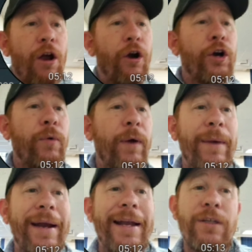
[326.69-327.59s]
Her crit
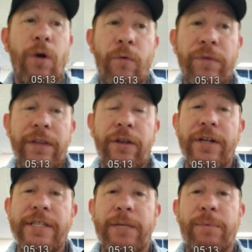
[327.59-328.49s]
rate is only
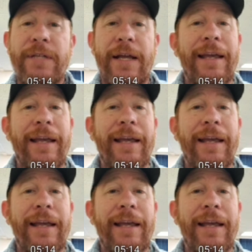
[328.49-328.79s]
36%.